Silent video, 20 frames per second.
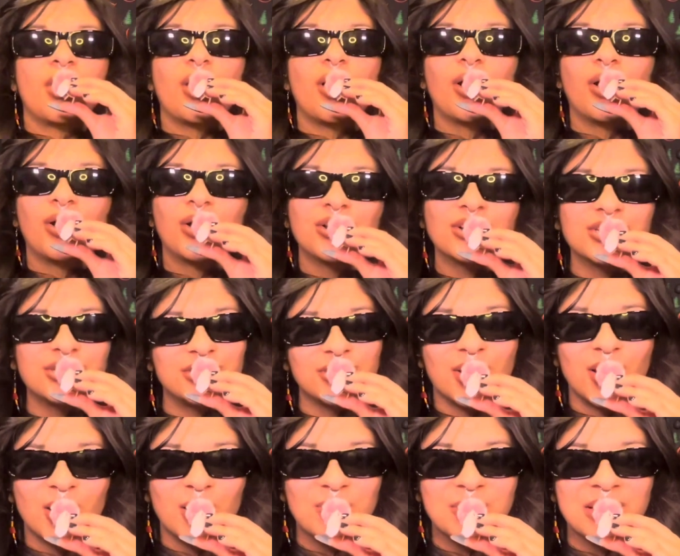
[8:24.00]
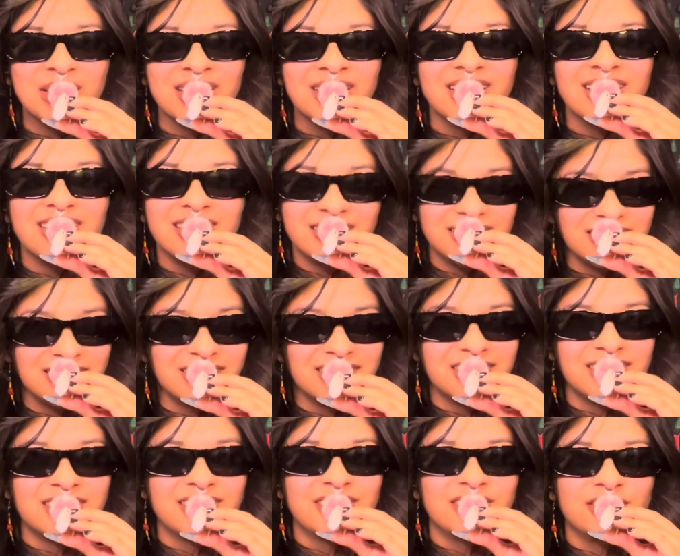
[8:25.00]
"Our job
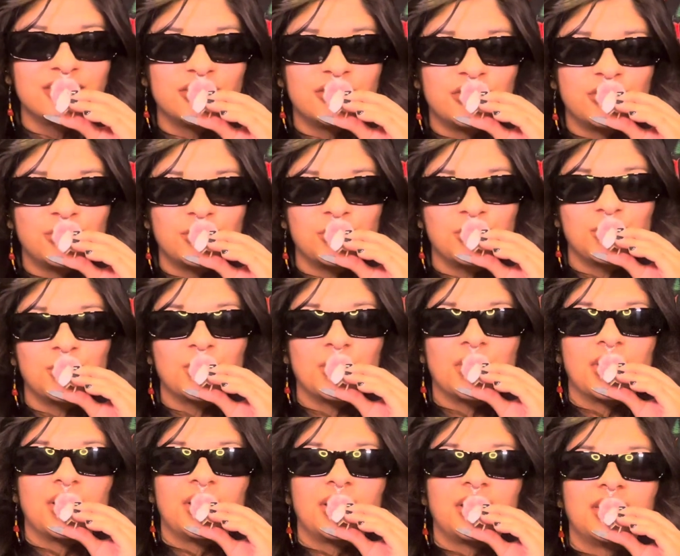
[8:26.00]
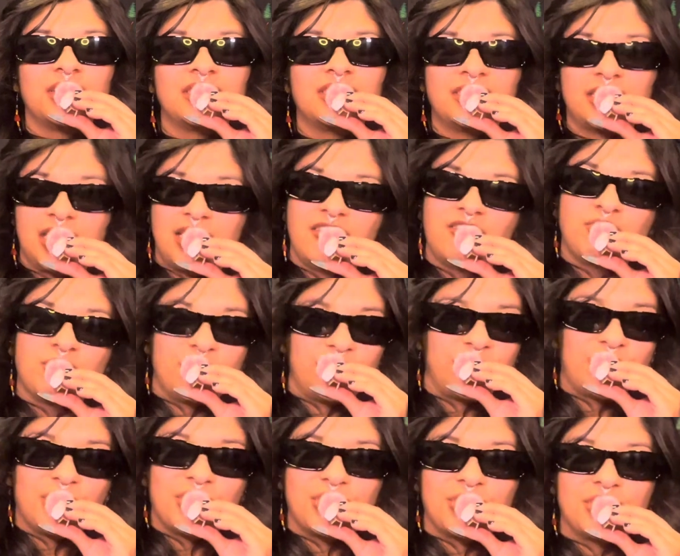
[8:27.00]
isn't to save
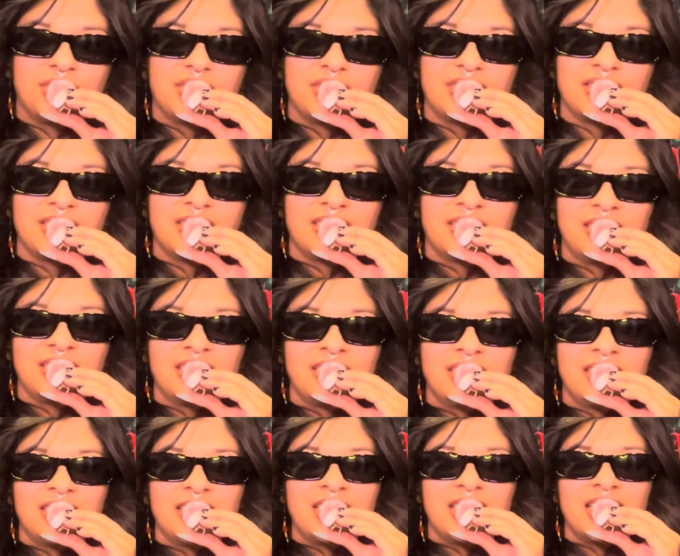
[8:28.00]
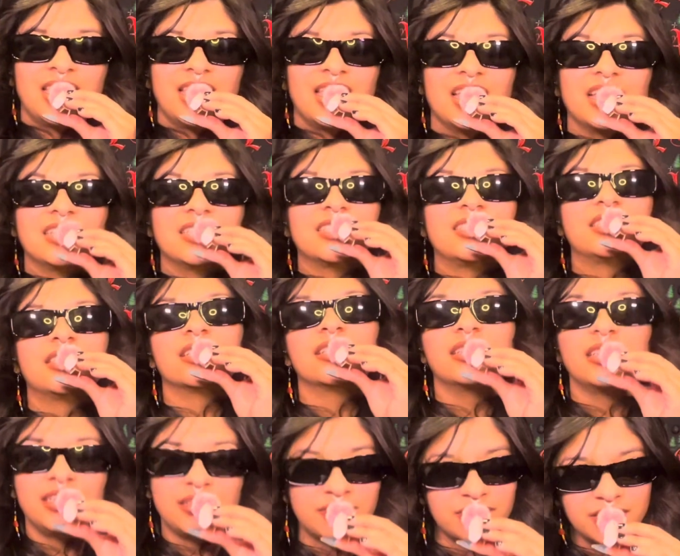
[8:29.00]
Mother Earth; it's to
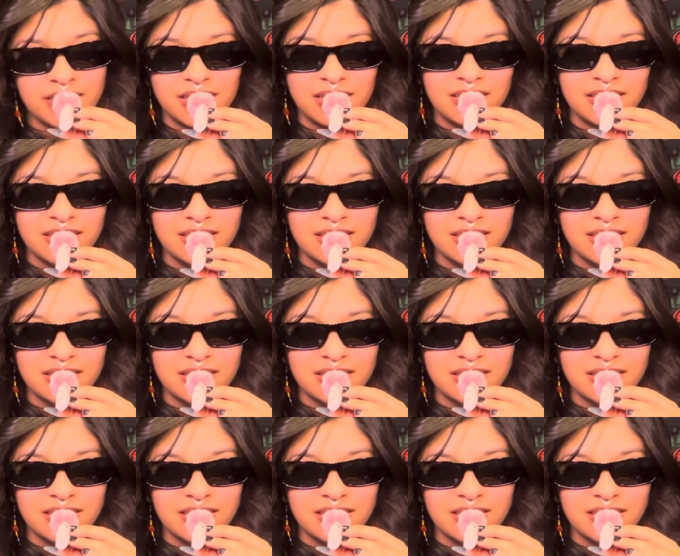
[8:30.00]
leave it."